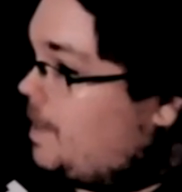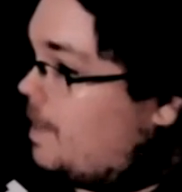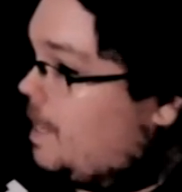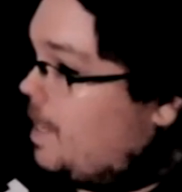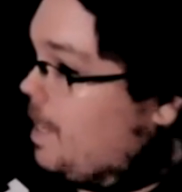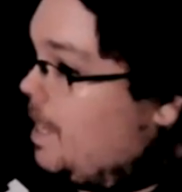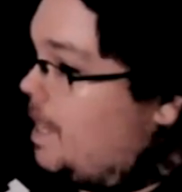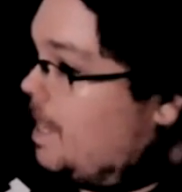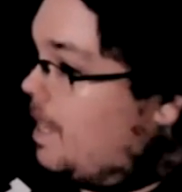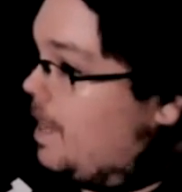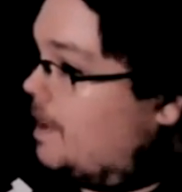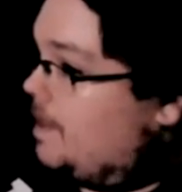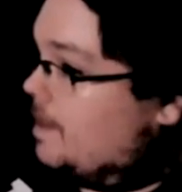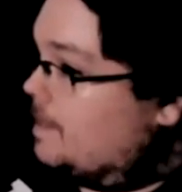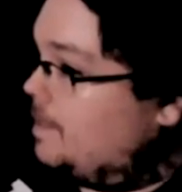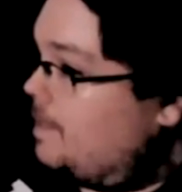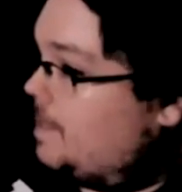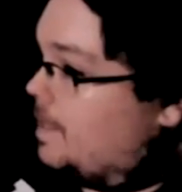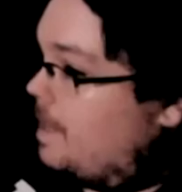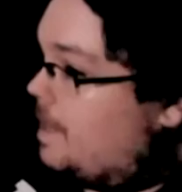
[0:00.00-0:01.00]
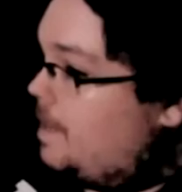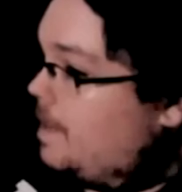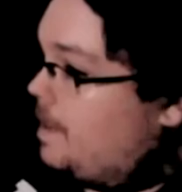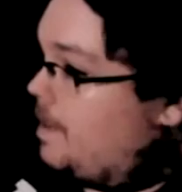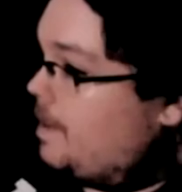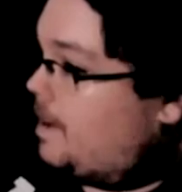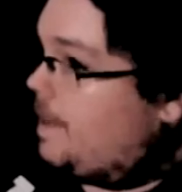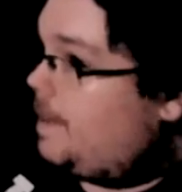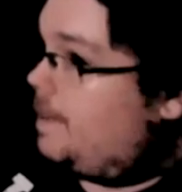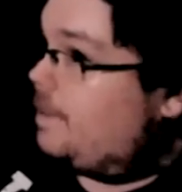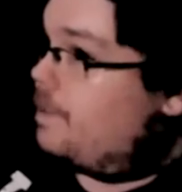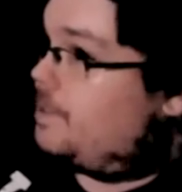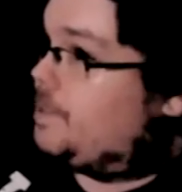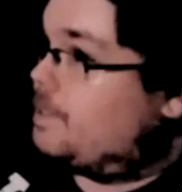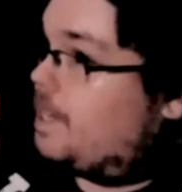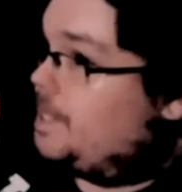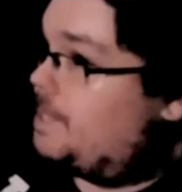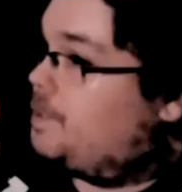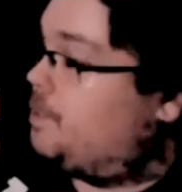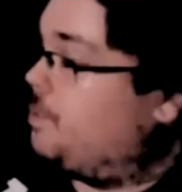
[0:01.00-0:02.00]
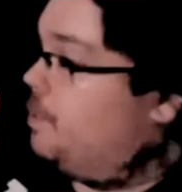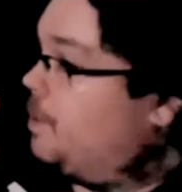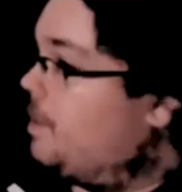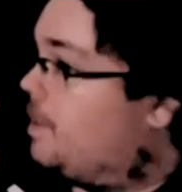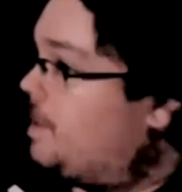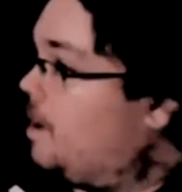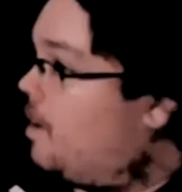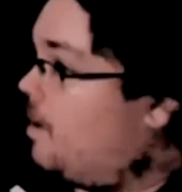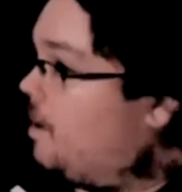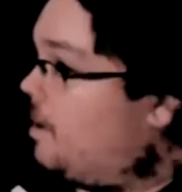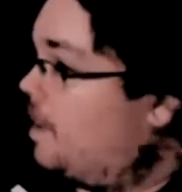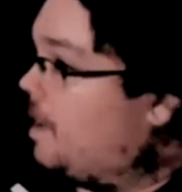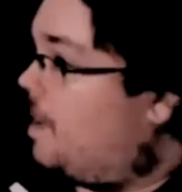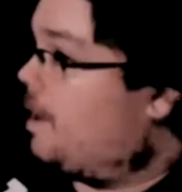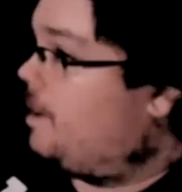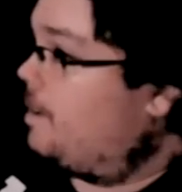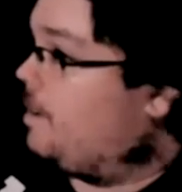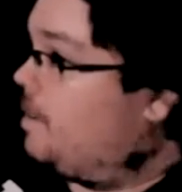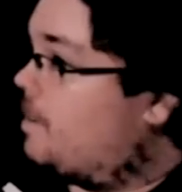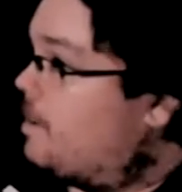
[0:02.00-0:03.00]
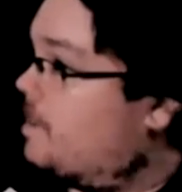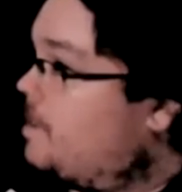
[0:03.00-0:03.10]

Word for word: uh, either John Stewart or Geiger.